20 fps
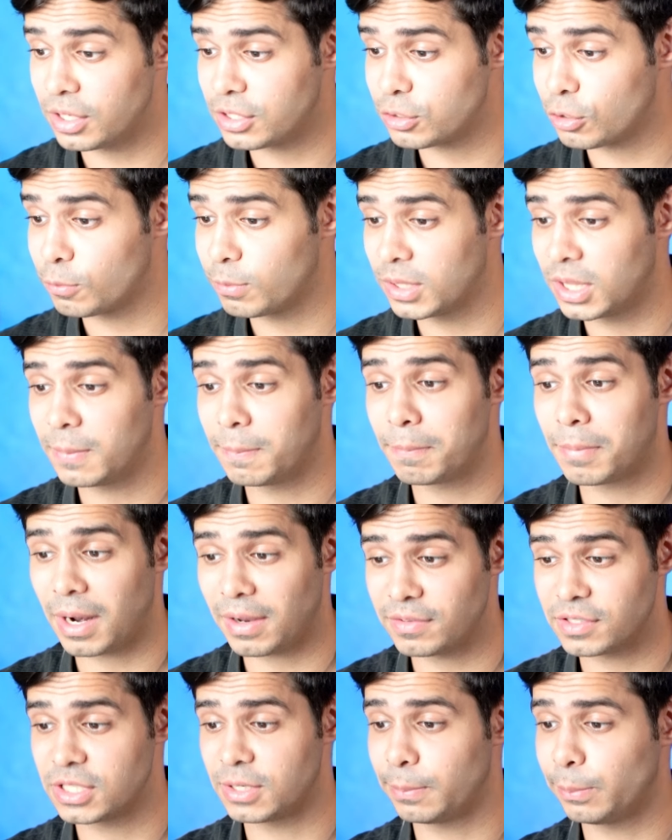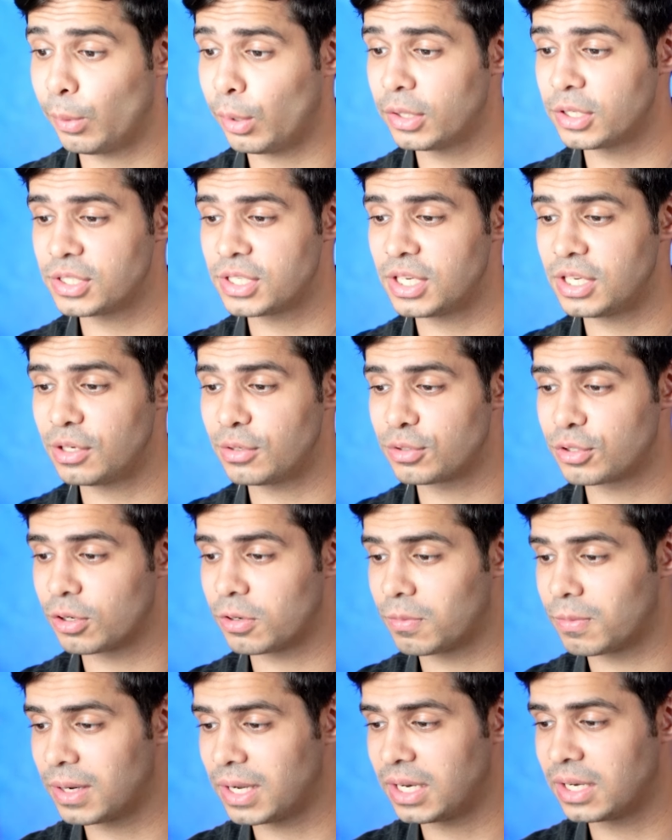They show me the privacy policy. You
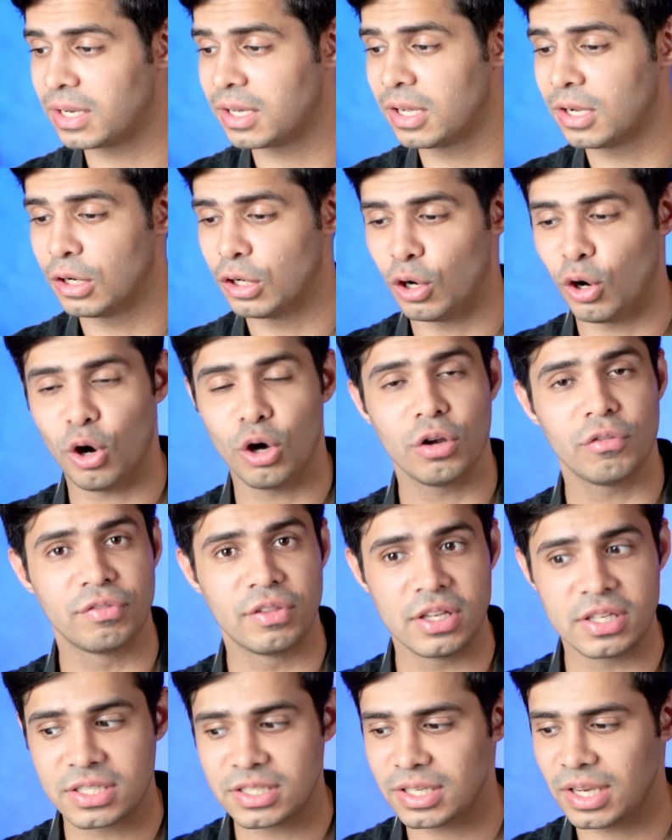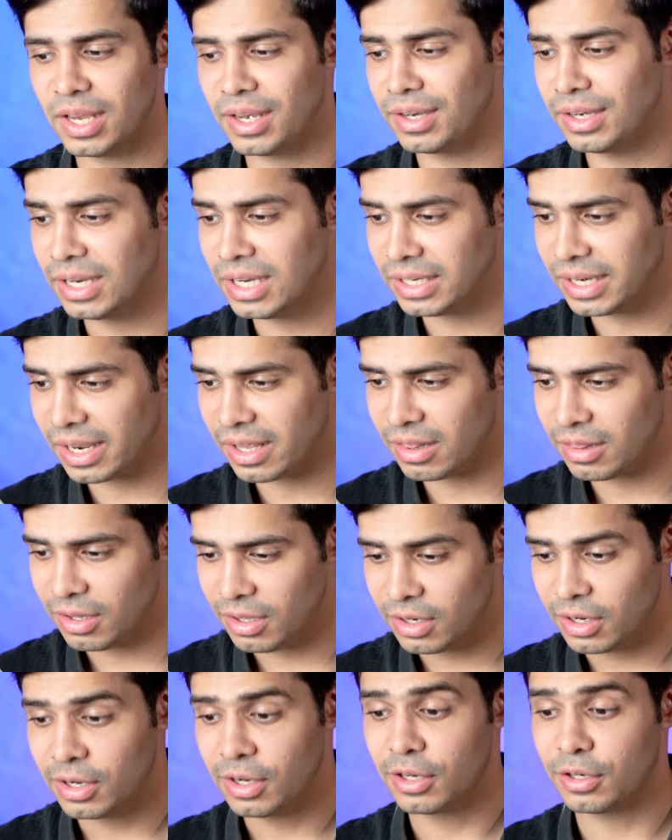should read all of this in detail
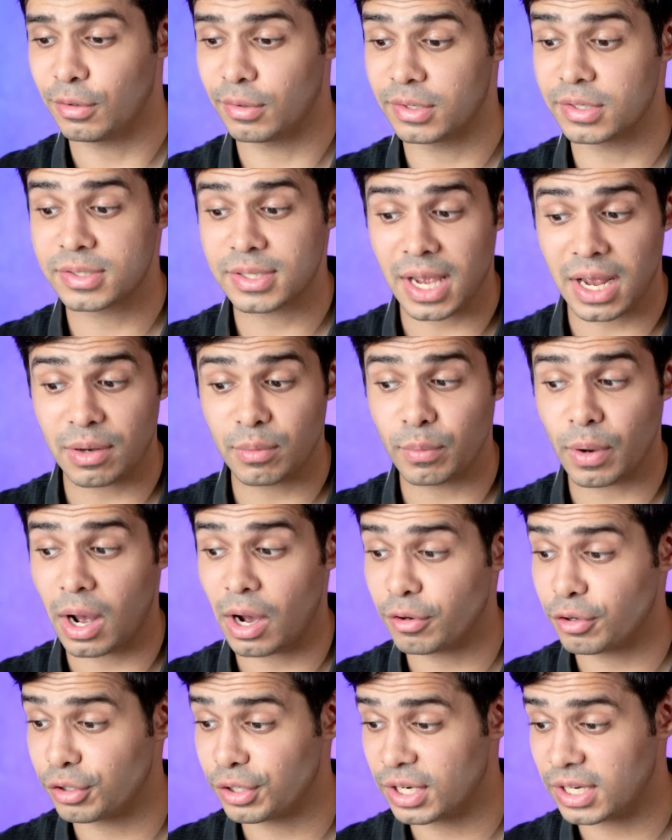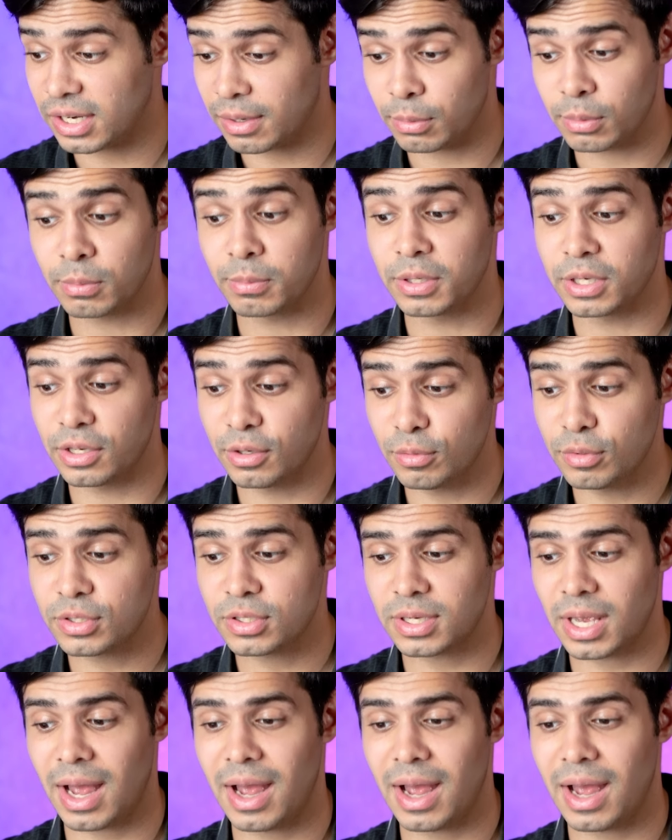to understand how your data will be used,